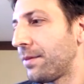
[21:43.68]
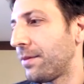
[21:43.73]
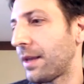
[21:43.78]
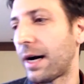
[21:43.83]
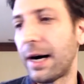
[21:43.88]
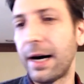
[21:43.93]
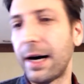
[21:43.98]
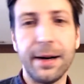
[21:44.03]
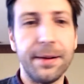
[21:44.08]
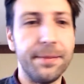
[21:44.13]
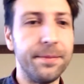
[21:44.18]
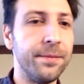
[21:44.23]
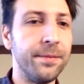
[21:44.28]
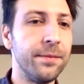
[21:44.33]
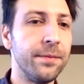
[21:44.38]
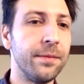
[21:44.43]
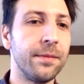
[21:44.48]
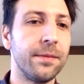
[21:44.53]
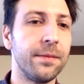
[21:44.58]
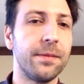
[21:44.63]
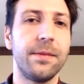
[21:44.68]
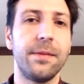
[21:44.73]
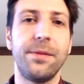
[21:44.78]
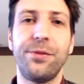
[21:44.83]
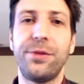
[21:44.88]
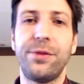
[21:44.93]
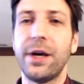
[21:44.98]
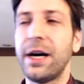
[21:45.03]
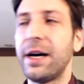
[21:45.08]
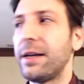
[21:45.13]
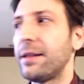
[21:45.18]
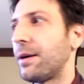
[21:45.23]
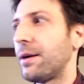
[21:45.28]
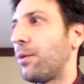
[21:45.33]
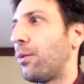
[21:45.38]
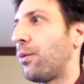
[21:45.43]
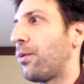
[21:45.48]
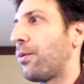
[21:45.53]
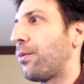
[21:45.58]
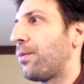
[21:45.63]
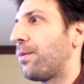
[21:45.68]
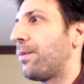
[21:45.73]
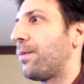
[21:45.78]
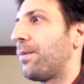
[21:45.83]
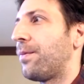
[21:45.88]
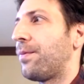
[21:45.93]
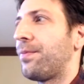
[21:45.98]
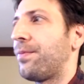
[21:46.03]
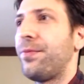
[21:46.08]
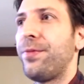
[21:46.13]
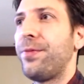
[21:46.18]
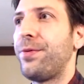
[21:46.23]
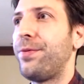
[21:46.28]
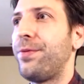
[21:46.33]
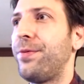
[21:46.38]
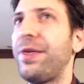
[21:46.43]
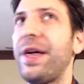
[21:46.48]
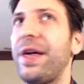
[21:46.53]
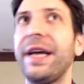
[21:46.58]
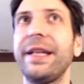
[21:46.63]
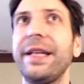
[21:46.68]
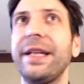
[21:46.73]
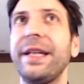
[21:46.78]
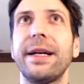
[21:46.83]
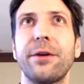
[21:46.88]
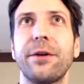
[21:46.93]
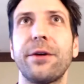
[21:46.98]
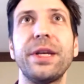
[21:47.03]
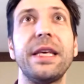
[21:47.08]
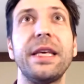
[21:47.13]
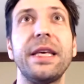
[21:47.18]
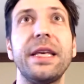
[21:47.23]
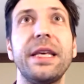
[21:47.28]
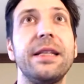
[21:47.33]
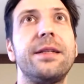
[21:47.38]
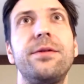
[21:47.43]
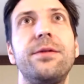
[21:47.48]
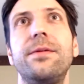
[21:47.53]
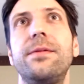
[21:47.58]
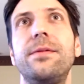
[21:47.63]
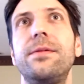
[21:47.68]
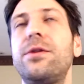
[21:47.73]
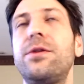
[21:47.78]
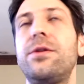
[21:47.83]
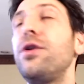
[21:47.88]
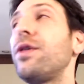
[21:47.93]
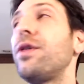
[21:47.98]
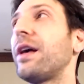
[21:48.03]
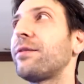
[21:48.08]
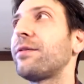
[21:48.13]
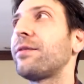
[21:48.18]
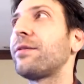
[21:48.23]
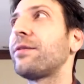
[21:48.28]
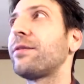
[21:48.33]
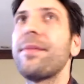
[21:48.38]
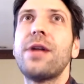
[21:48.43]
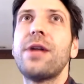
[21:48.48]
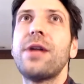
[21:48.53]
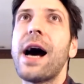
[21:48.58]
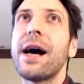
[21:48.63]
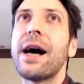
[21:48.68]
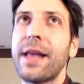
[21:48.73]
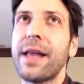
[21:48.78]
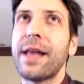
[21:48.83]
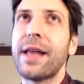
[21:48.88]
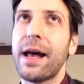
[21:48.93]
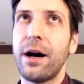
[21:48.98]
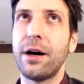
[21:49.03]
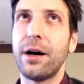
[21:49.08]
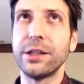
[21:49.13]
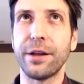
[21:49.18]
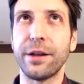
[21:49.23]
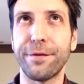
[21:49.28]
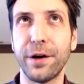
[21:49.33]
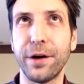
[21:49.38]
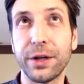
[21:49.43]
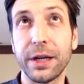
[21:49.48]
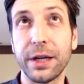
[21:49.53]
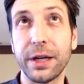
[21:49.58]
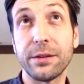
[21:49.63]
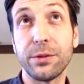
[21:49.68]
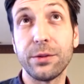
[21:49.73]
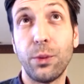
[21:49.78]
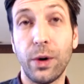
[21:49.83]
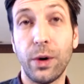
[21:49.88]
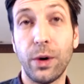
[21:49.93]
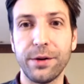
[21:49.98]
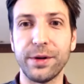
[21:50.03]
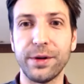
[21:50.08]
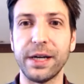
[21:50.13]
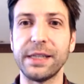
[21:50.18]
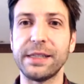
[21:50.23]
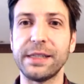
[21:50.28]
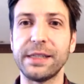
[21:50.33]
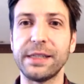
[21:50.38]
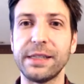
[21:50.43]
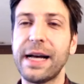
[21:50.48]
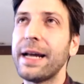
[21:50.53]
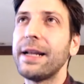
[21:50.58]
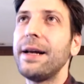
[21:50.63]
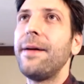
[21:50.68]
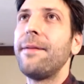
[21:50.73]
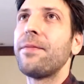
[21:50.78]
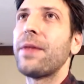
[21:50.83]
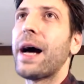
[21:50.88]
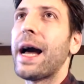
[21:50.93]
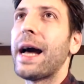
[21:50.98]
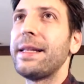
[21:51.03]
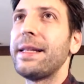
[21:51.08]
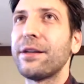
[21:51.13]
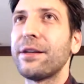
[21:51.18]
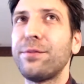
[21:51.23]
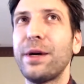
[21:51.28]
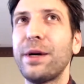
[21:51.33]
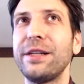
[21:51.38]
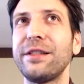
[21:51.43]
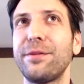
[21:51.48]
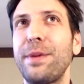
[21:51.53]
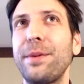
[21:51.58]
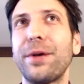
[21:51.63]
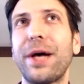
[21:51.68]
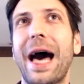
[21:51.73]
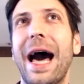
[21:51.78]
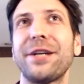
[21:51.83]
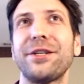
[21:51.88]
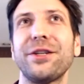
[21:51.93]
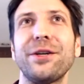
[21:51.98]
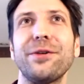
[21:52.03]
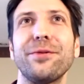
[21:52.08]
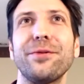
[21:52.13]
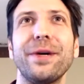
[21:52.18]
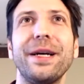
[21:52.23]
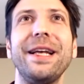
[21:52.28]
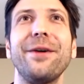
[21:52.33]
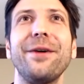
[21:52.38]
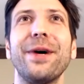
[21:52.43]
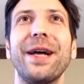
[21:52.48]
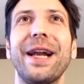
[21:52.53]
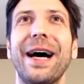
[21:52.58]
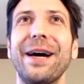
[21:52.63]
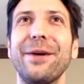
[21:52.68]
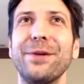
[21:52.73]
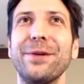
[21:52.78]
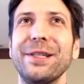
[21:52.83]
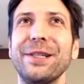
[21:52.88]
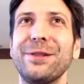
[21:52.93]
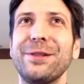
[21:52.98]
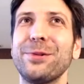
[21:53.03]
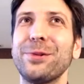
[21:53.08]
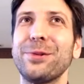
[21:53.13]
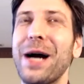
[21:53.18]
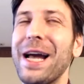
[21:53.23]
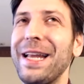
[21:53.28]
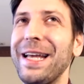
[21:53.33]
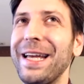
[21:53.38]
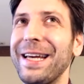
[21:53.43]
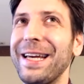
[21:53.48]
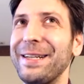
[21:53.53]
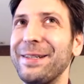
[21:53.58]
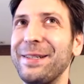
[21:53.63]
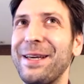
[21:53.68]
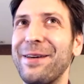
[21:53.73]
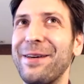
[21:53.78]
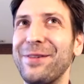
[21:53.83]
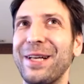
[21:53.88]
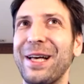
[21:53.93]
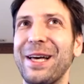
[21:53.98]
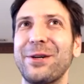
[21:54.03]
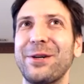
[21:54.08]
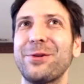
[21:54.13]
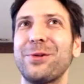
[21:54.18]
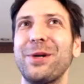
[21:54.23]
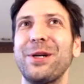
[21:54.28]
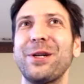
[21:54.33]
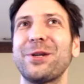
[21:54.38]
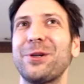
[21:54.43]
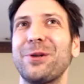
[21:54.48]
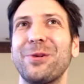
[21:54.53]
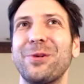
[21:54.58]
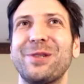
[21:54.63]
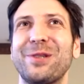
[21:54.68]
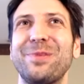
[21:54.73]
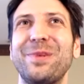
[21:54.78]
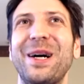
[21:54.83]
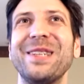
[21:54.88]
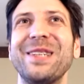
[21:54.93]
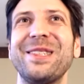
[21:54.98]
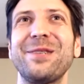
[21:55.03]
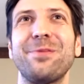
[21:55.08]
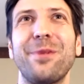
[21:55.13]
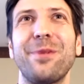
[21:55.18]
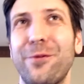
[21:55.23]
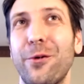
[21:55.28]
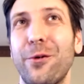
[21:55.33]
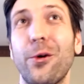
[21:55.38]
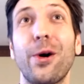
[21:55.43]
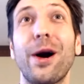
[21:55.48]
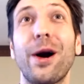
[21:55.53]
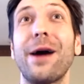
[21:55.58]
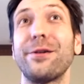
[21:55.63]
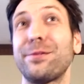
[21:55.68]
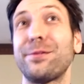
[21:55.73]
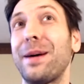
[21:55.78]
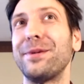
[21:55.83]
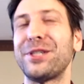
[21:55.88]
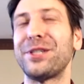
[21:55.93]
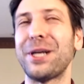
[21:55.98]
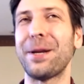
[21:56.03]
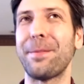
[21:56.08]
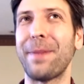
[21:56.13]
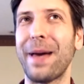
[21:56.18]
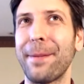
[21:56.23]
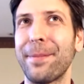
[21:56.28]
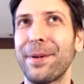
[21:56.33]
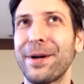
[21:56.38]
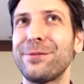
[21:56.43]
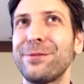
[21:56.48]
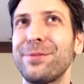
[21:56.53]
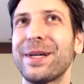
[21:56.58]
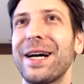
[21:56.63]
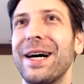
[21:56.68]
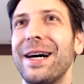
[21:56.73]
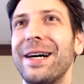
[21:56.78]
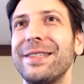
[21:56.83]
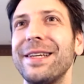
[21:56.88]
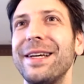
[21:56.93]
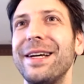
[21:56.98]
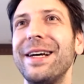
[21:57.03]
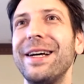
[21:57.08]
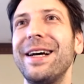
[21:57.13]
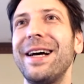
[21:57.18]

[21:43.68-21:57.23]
the thing that like really, 2 things made me dial that all into focus. One was that I had the experience of people actually reading what I was writing and giving like critical responses before I was publishing papers, because